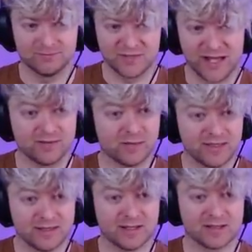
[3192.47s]
Yeah, no,
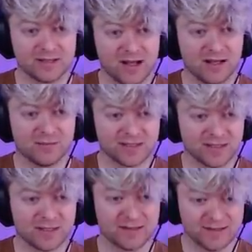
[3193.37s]
he's got a solid
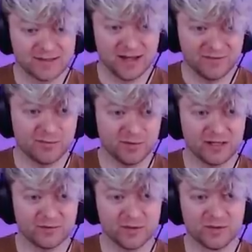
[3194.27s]
position. This is tough to break
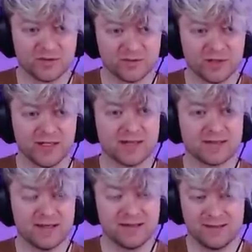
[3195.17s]
through. It really is.